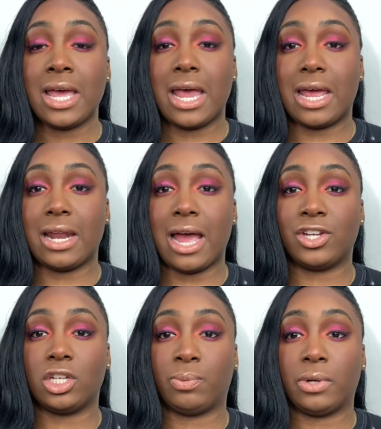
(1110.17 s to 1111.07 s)
and I
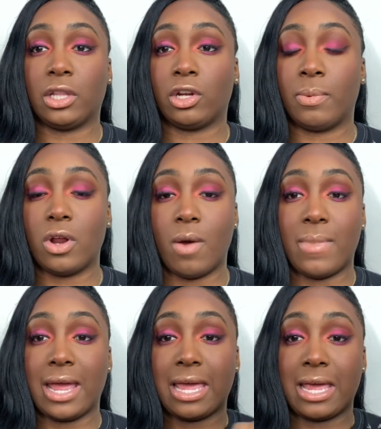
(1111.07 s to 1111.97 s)
just put a little bit on
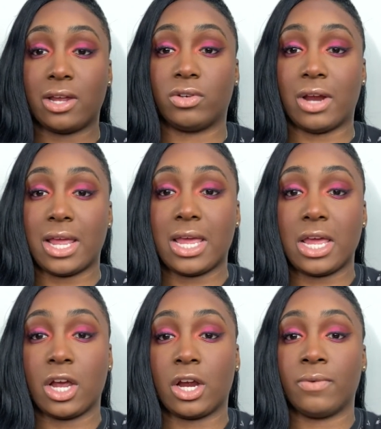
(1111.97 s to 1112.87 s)
my hand right
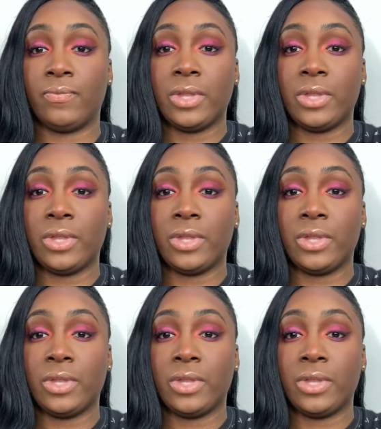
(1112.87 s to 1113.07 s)
here